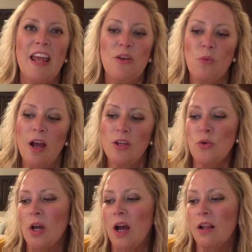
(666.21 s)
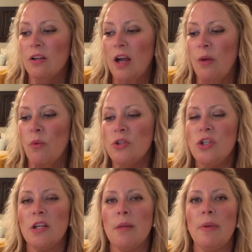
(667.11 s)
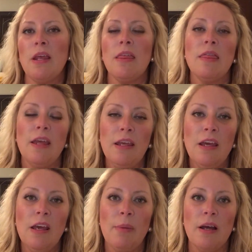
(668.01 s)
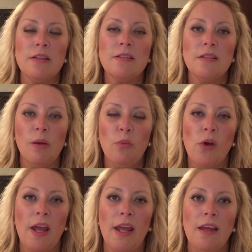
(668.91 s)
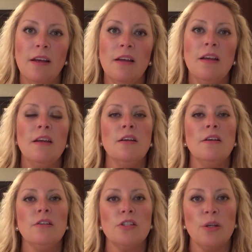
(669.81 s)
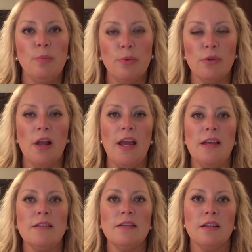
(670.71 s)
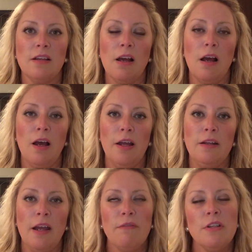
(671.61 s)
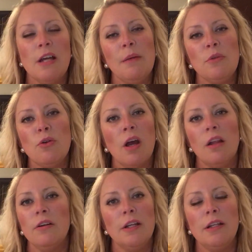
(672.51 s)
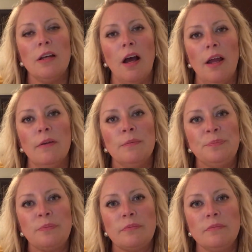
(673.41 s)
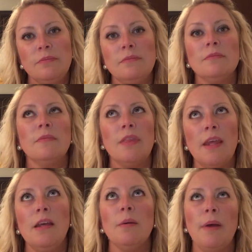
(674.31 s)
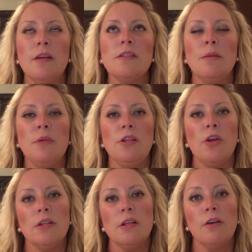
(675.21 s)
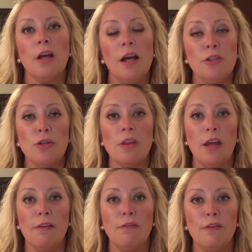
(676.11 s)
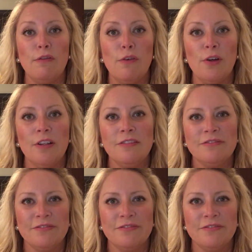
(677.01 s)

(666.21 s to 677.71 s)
And while you color, I want you to be thinking about some way to praise God. Every time you color in a dot, think about something you can tell God you're thankful for.